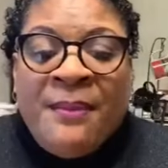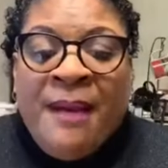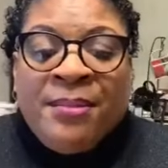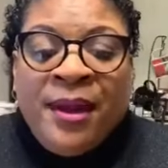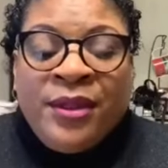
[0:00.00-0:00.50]

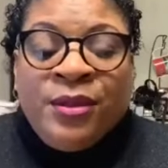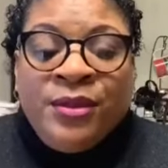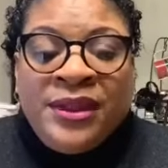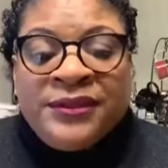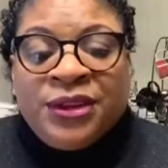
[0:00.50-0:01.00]
brother who
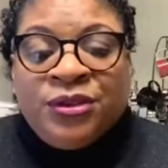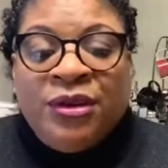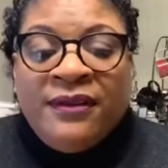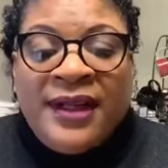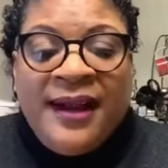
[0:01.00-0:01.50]
lives in North
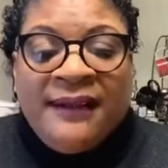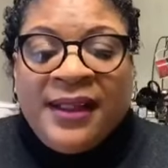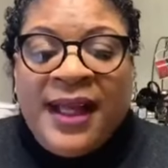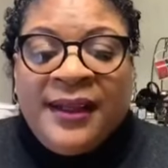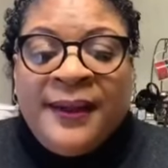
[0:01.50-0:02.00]

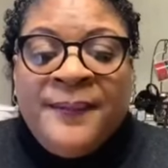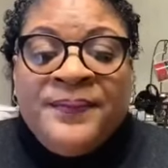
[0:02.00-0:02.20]
Carolina